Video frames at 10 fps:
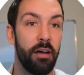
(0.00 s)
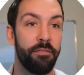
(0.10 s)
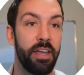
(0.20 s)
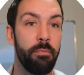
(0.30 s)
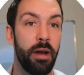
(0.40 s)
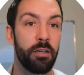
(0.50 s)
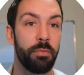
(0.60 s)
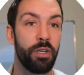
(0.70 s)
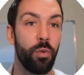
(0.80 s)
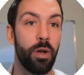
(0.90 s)
females
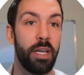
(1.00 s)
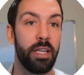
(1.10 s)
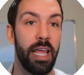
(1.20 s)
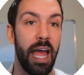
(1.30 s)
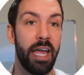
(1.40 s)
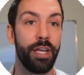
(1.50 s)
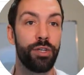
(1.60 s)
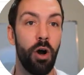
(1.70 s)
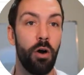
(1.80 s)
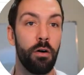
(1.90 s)
between the age
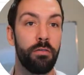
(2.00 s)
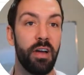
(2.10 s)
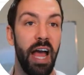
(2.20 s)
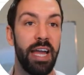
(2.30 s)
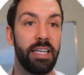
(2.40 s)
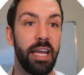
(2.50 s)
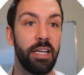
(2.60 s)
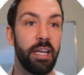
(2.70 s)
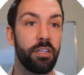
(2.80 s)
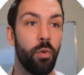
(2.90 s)
of 18 and